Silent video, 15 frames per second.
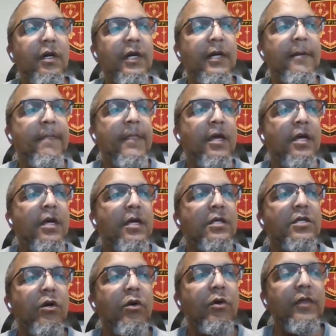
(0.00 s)
All right.
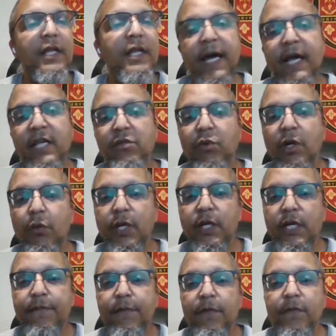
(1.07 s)
So the last one I
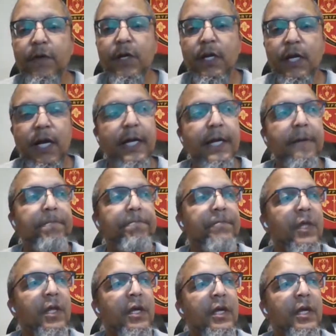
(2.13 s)
want to give you for tonight